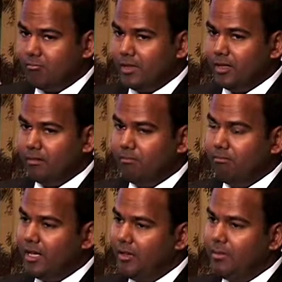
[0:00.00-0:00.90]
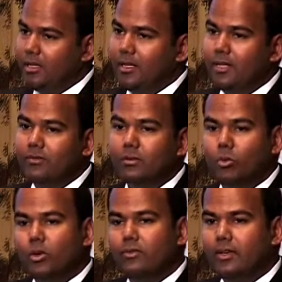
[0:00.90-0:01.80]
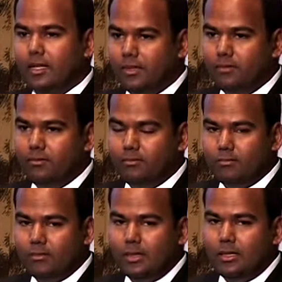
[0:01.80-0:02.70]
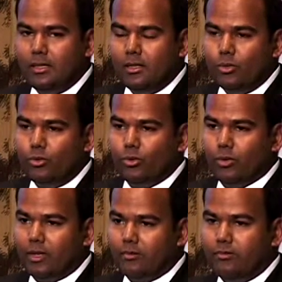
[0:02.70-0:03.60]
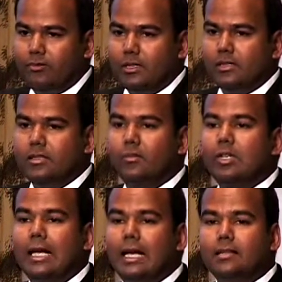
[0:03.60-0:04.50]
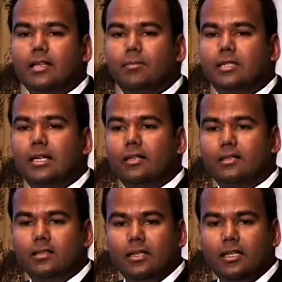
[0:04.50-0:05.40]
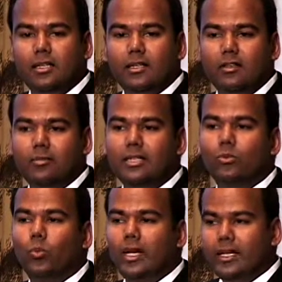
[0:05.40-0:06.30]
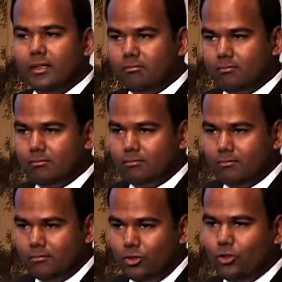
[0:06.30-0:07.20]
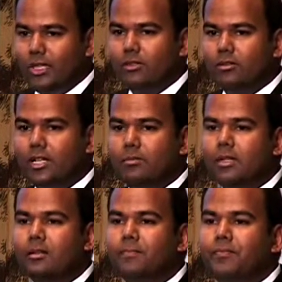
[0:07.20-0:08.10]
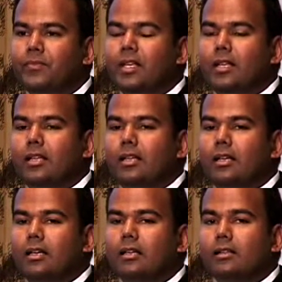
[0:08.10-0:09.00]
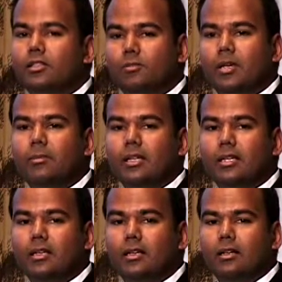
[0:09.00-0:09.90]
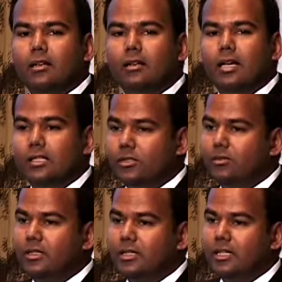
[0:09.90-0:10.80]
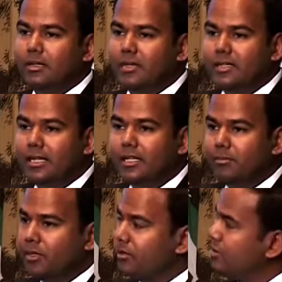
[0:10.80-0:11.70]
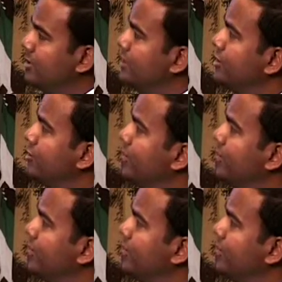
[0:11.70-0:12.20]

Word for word: that may be even more effective. So if someone has hepatitis C and they've been waiting to get treatment, this may be uh, as good a time as any because these new